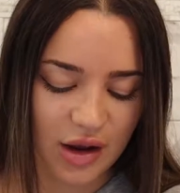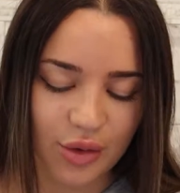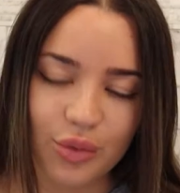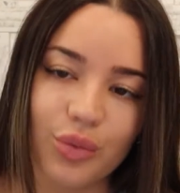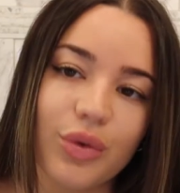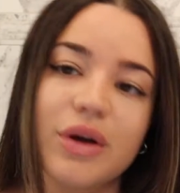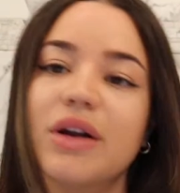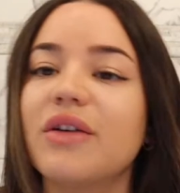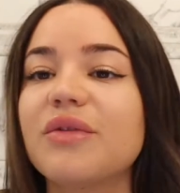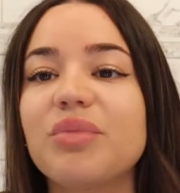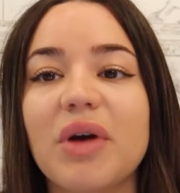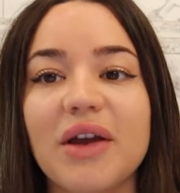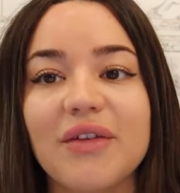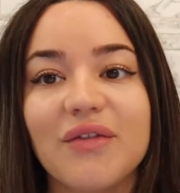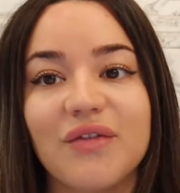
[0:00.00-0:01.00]
Now, one of
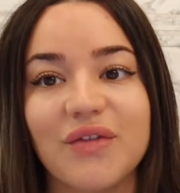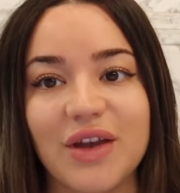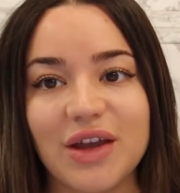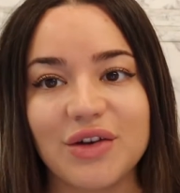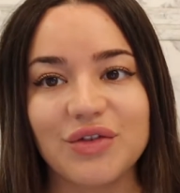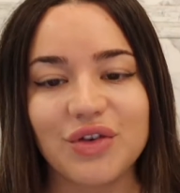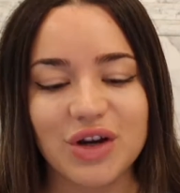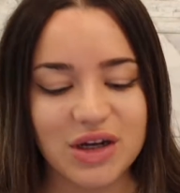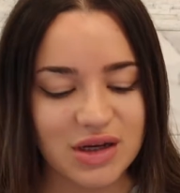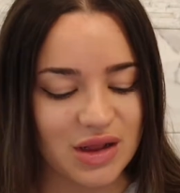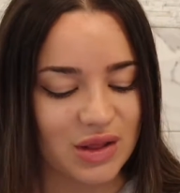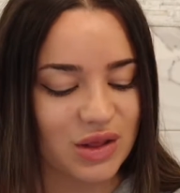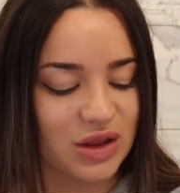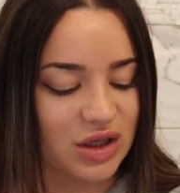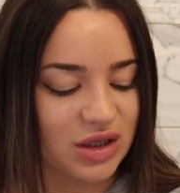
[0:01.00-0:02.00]
my favorite
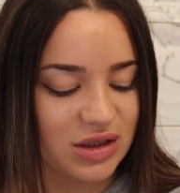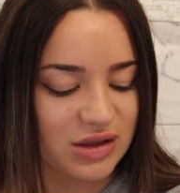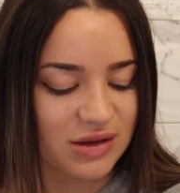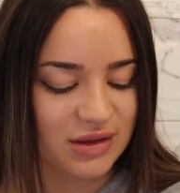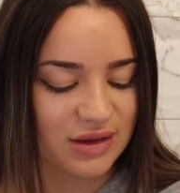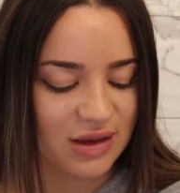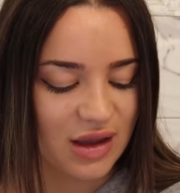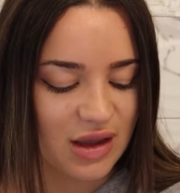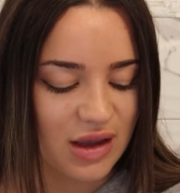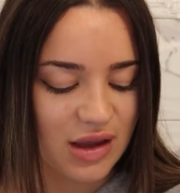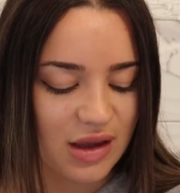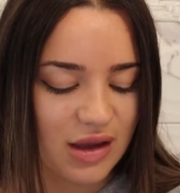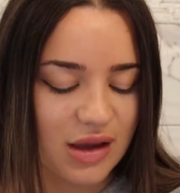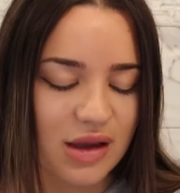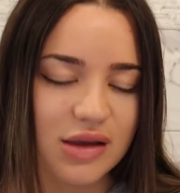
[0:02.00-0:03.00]
looks
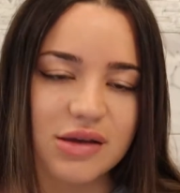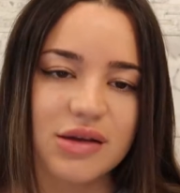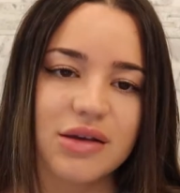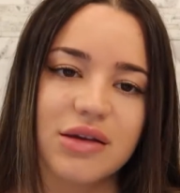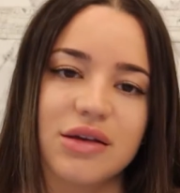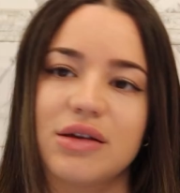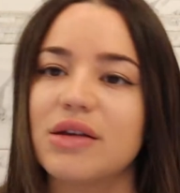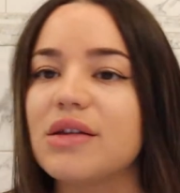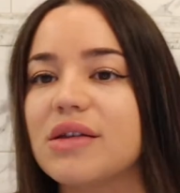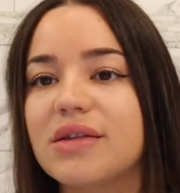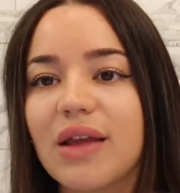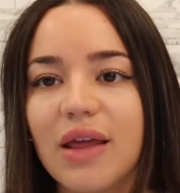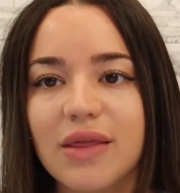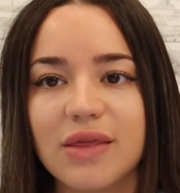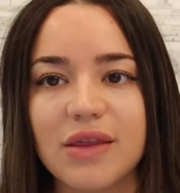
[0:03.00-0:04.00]

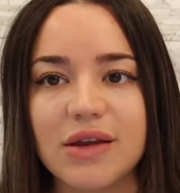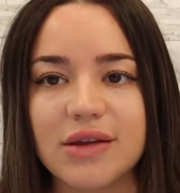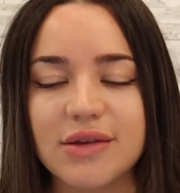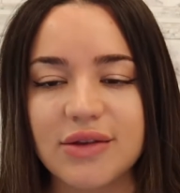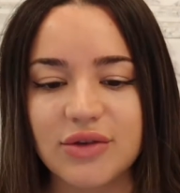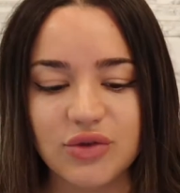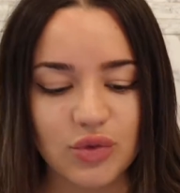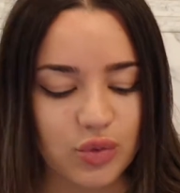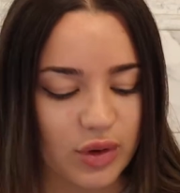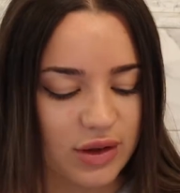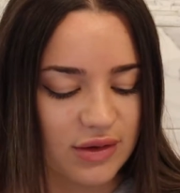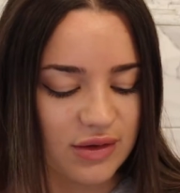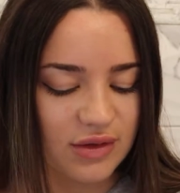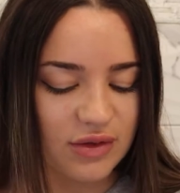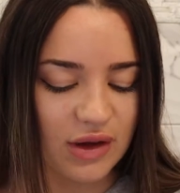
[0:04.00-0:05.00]
is this
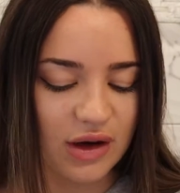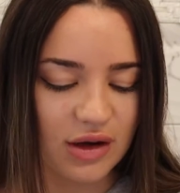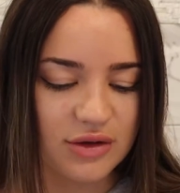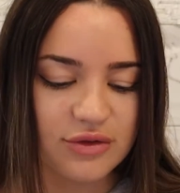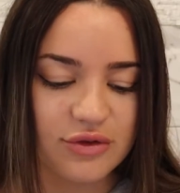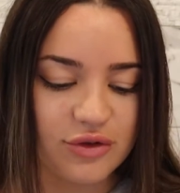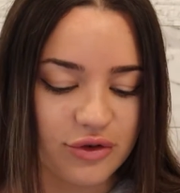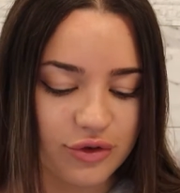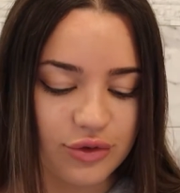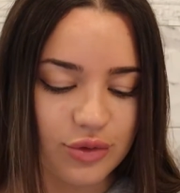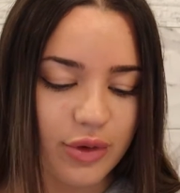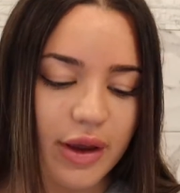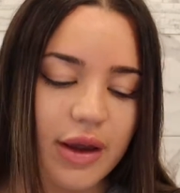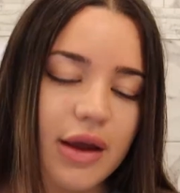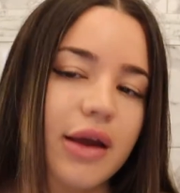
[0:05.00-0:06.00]
twist that I
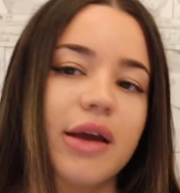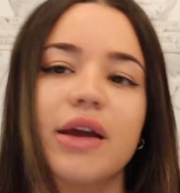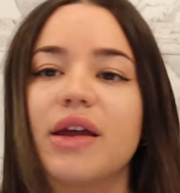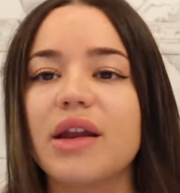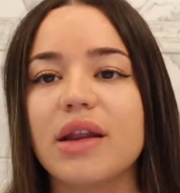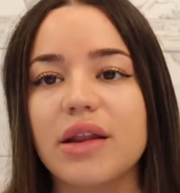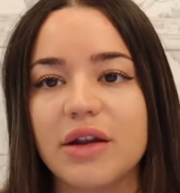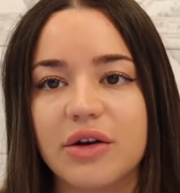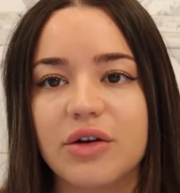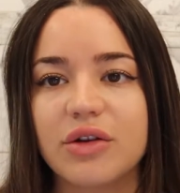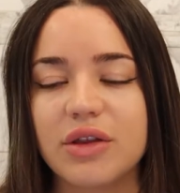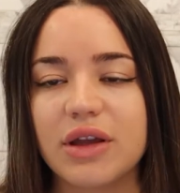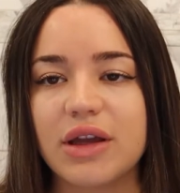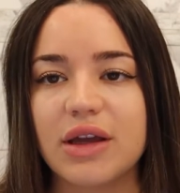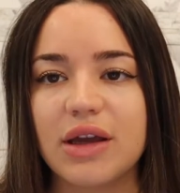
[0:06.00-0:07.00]
do. It
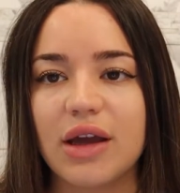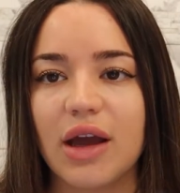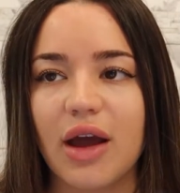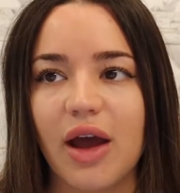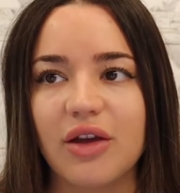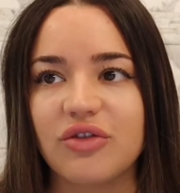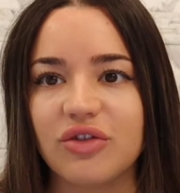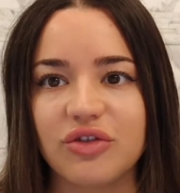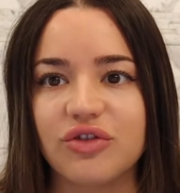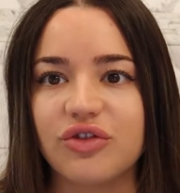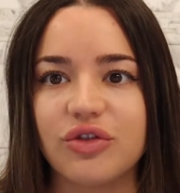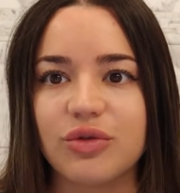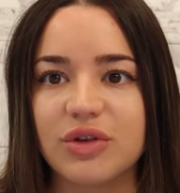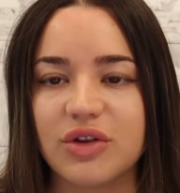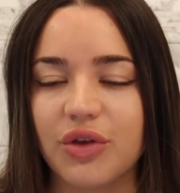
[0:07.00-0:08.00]
literally, I just
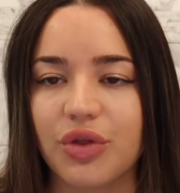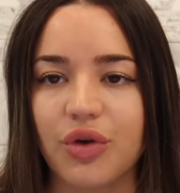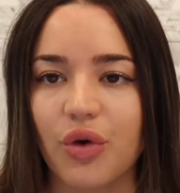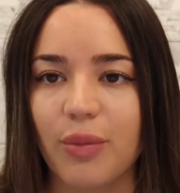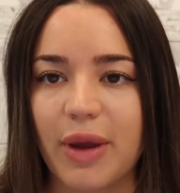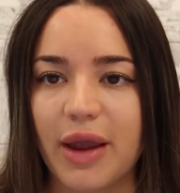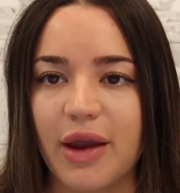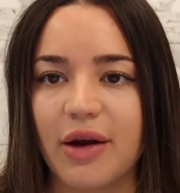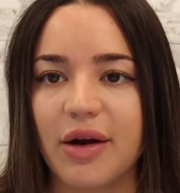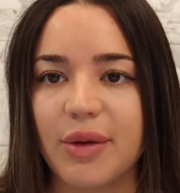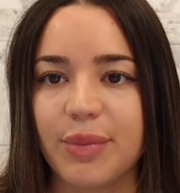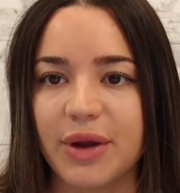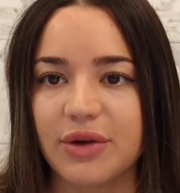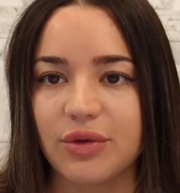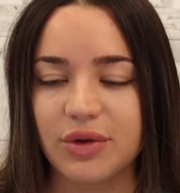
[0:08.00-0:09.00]
do it to throw my hair
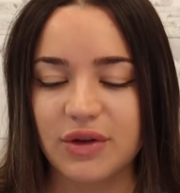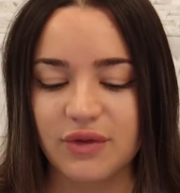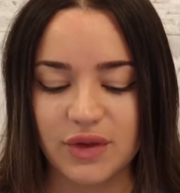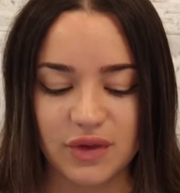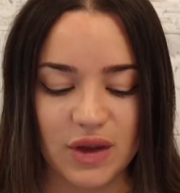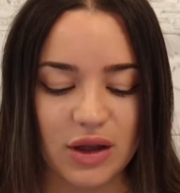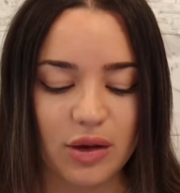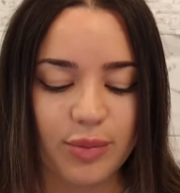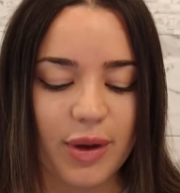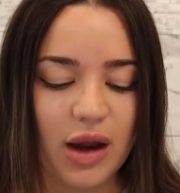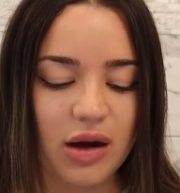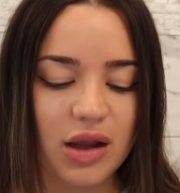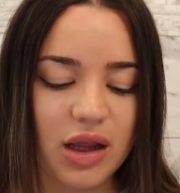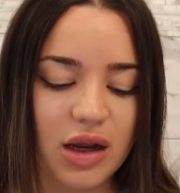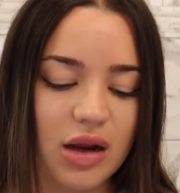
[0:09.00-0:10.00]
up. I don't even think
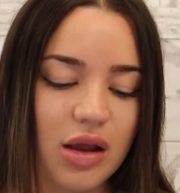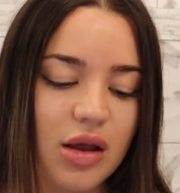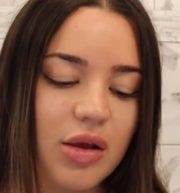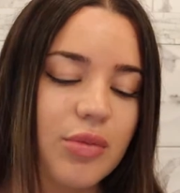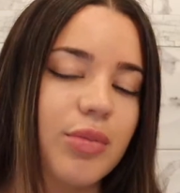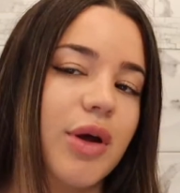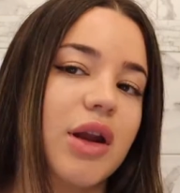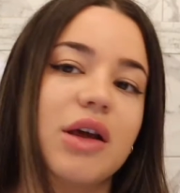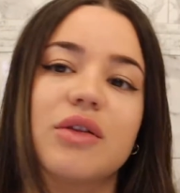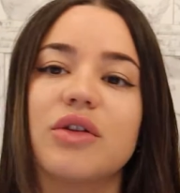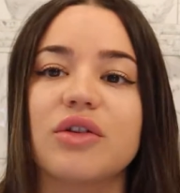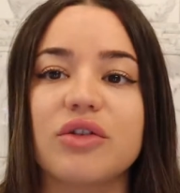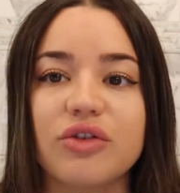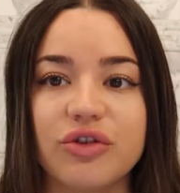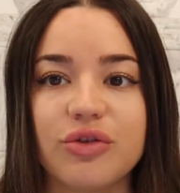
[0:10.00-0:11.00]
about it, but it
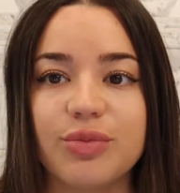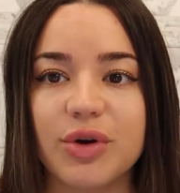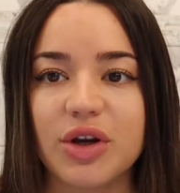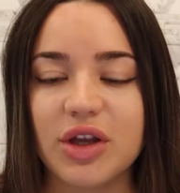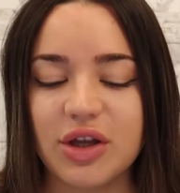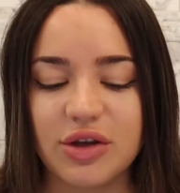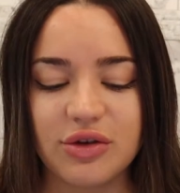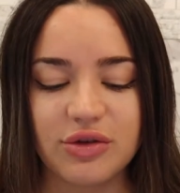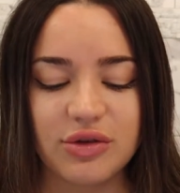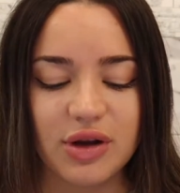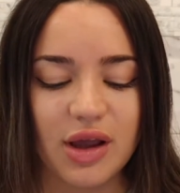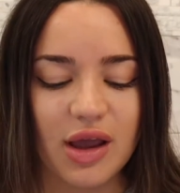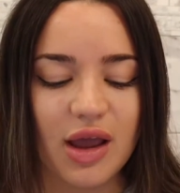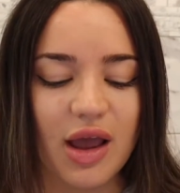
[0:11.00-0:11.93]
looks super cute.